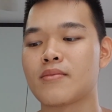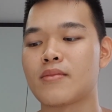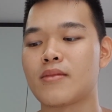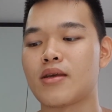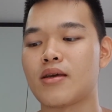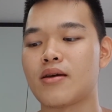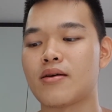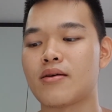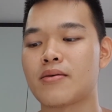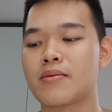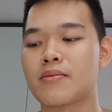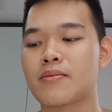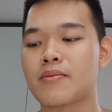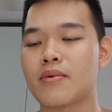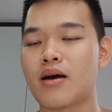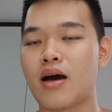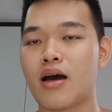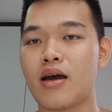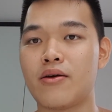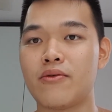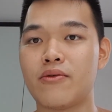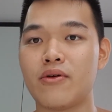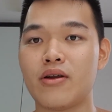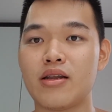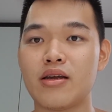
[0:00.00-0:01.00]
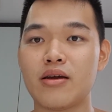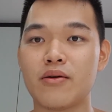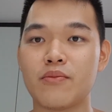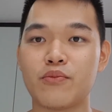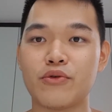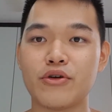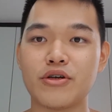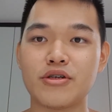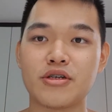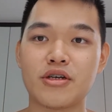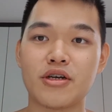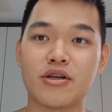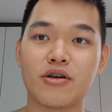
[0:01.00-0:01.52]
yeah, I really
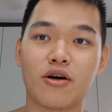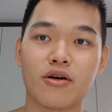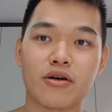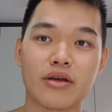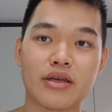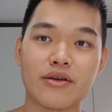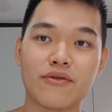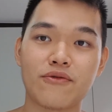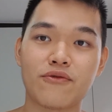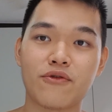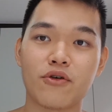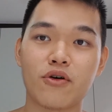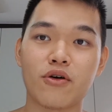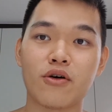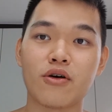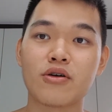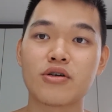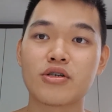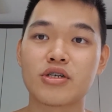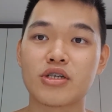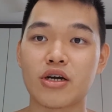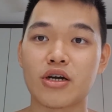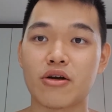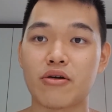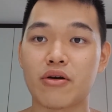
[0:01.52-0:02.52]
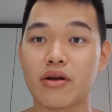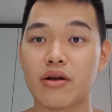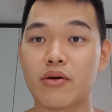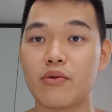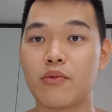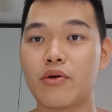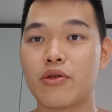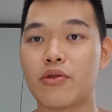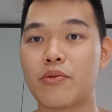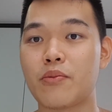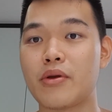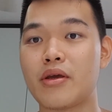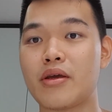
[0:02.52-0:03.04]
appreciate Augie for sharing it
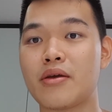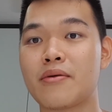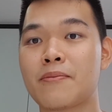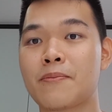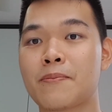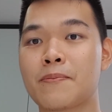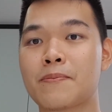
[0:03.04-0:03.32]
with me.